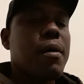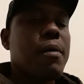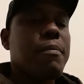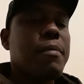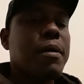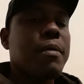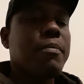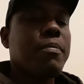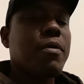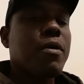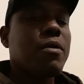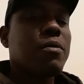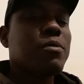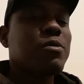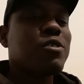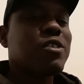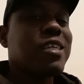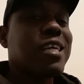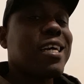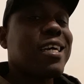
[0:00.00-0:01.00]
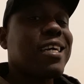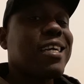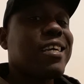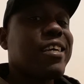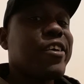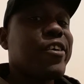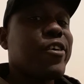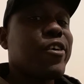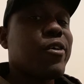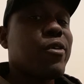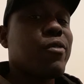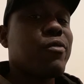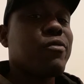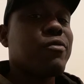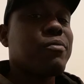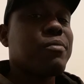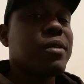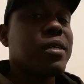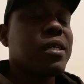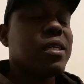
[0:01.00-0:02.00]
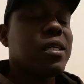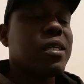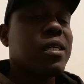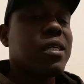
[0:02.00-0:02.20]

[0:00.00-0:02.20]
Baby Porridge was like a year over me.